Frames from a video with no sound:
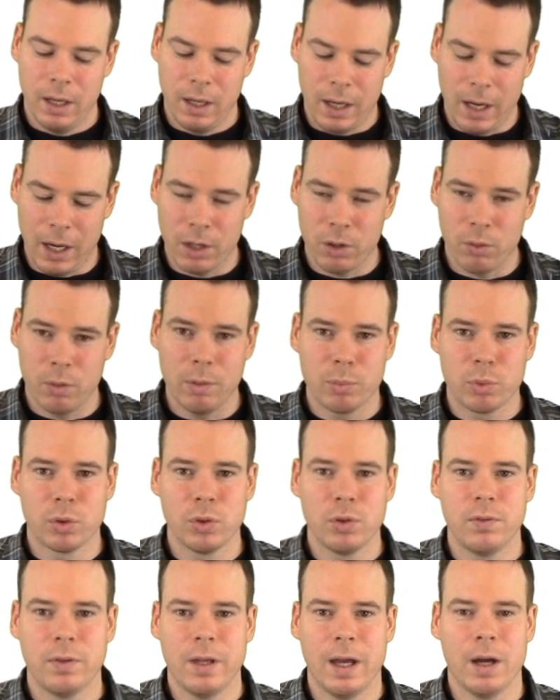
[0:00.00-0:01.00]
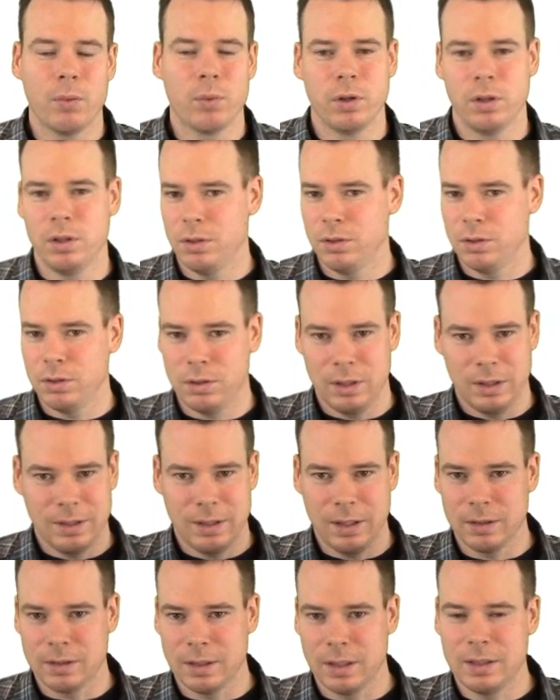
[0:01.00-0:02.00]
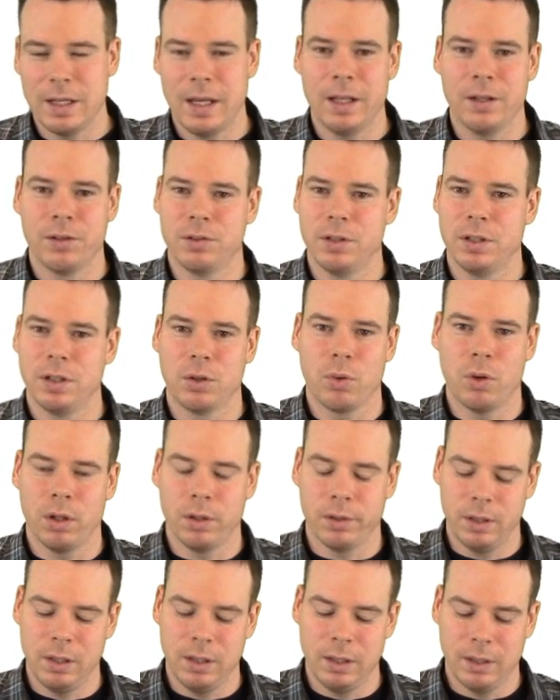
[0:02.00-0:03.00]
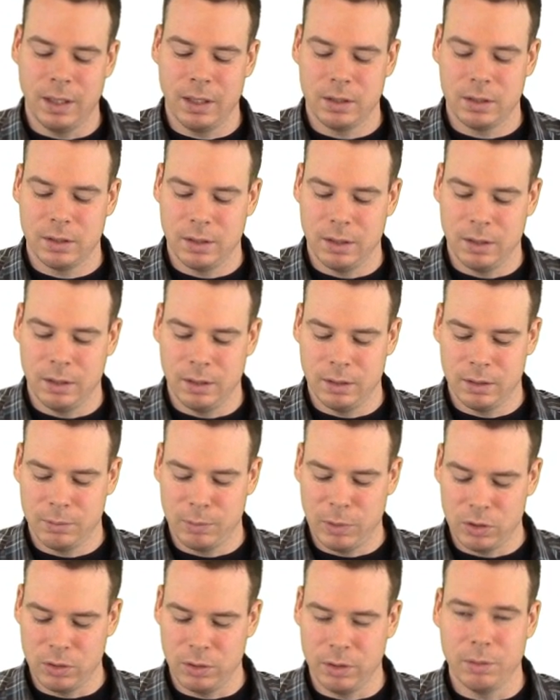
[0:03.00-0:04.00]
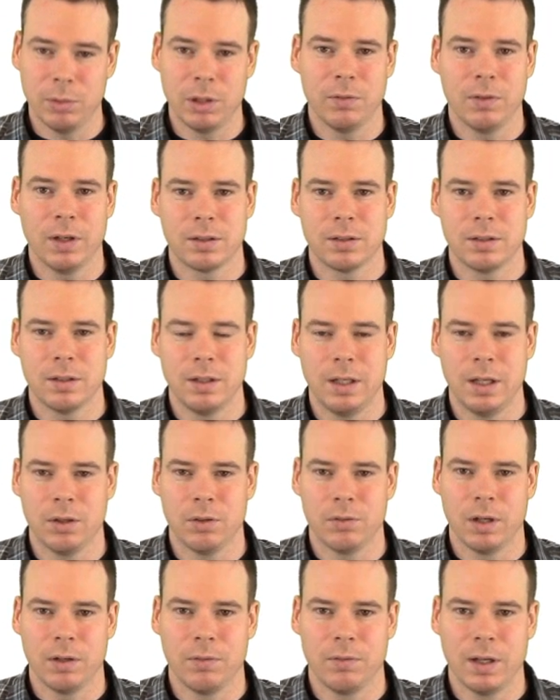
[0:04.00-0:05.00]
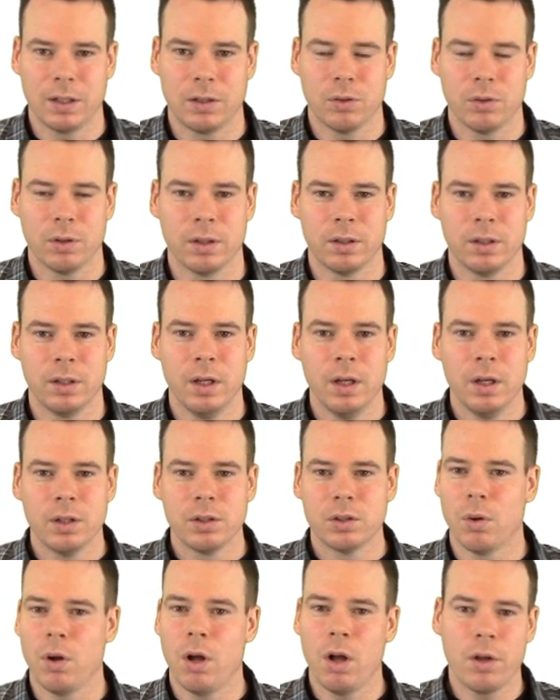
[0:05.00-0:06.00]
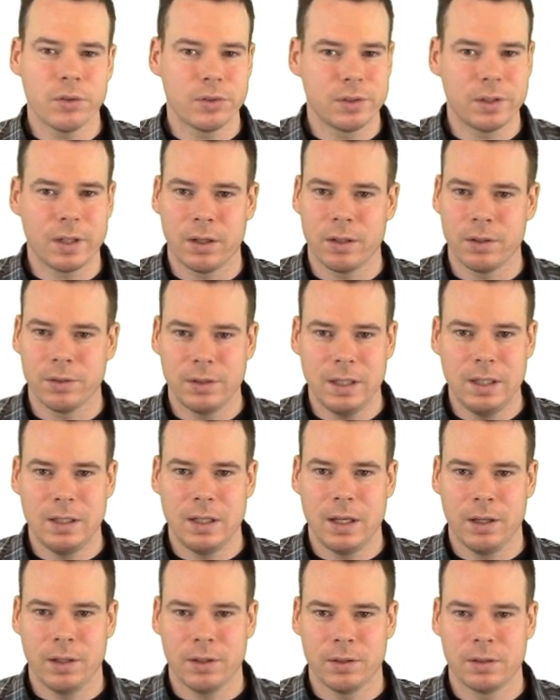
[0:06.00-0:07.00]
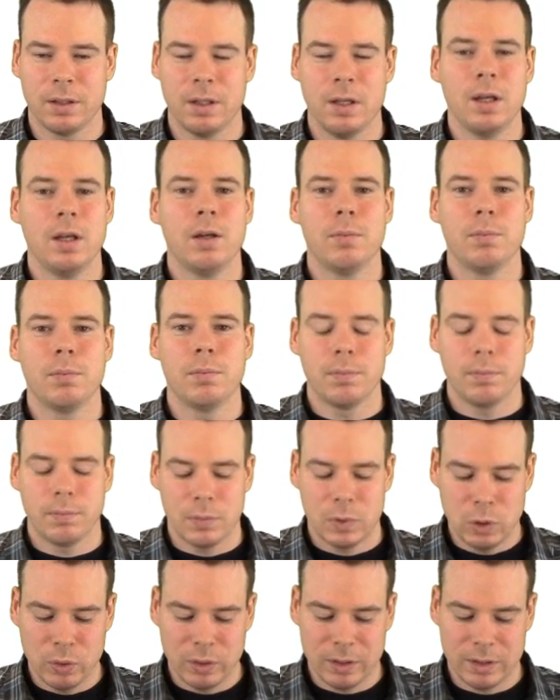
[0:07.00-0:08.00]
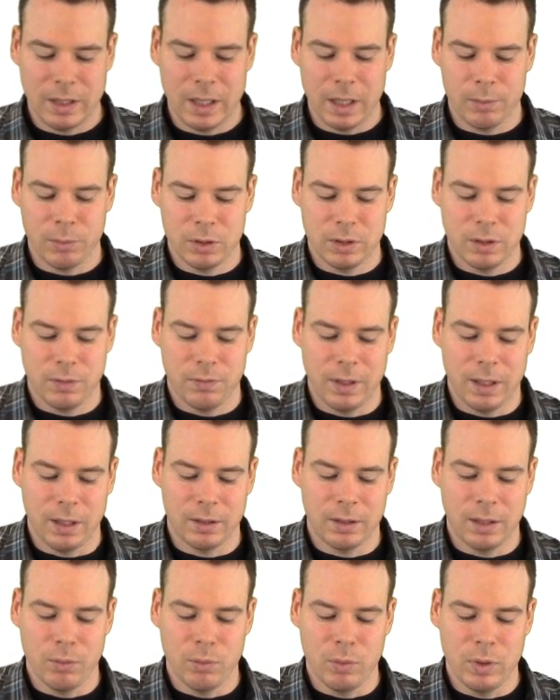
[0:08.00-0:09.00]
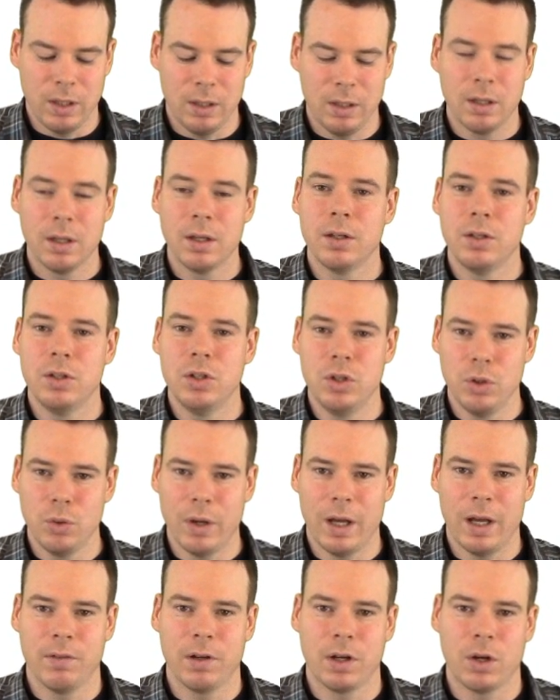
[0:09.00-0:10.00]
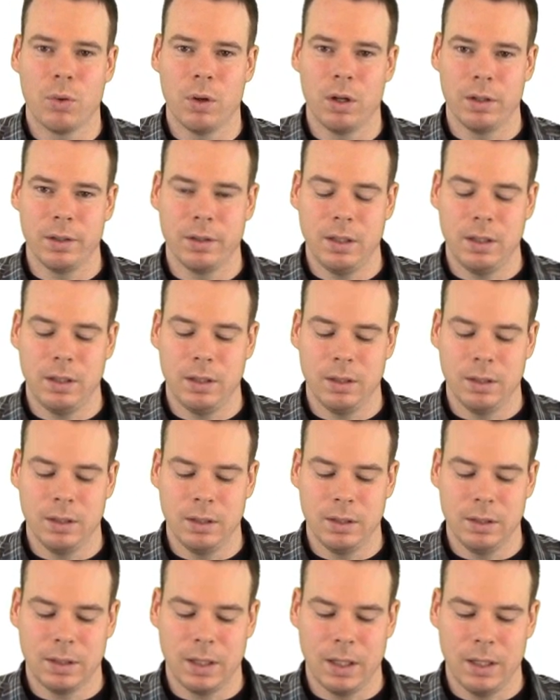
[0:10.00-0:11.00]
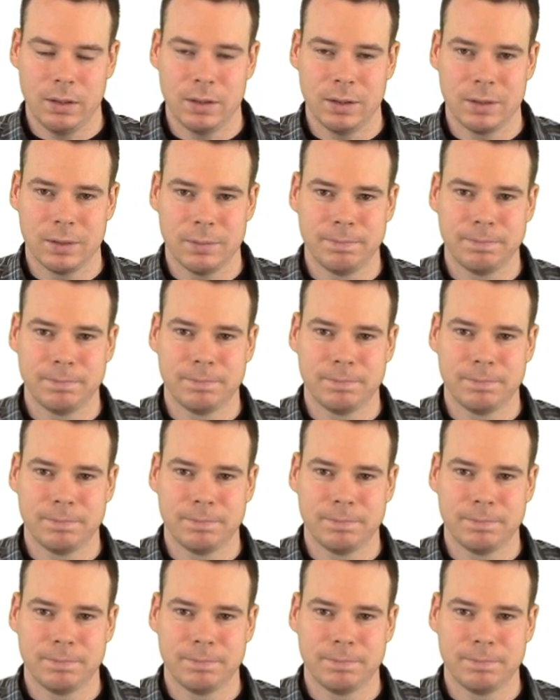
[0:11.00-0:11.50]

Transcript: How do we prove that? We're using things like Taylor's inequality and, that, and the special limit of x to the n over n factorial. So all subtle details to establish the fact that we do have equality in these cases.